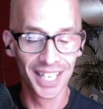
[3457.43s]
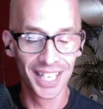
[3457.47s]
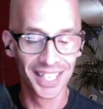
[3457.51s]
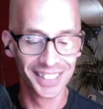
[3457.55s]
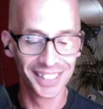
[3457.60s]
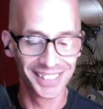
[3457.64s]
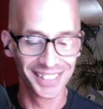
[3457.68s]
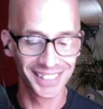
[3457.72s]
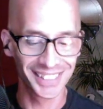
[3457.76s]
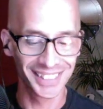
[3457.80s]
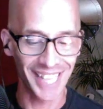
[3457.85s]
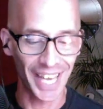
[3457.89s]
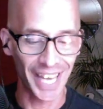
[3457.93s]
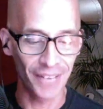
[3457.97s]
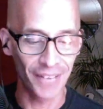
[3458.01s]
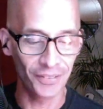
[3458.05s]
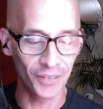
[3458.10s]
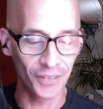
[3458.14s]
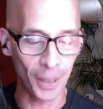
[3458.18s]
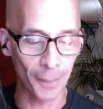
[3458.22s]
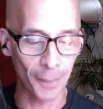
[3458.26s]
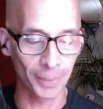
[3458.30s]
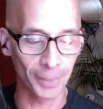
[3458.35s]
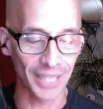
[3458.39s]
safe
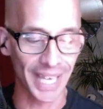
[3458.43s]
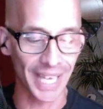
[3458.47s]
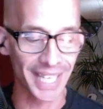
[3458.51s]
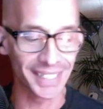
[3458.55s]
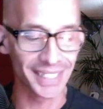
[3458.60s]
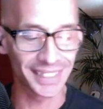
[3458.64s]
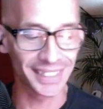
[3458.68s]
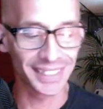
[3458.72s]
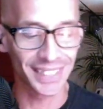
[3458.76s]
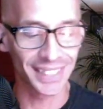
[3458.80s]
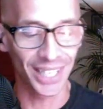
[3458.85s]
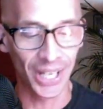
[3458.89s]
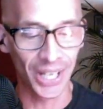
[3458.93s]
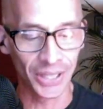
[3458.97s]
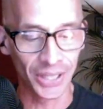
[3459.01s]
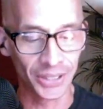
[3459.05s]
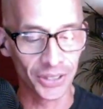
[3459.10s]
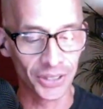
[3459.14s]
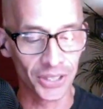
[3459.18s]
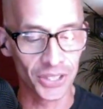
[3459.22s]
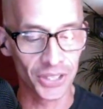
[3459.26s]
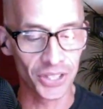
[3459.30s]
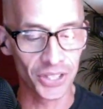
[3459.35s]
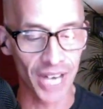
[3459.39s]
place under
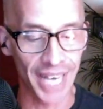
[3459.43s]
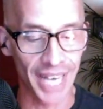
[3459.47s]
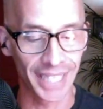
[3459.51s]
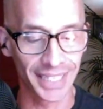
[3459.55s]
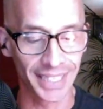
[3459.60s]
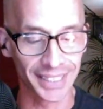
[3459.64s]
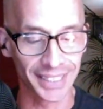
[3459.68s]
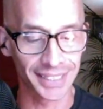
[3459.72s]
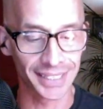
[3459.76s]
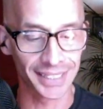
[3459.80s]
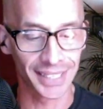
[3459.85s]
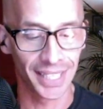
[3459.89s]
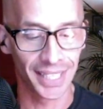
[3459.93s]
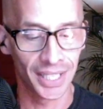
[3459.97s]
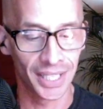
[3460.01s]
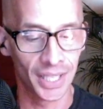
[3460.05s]
the Dragons.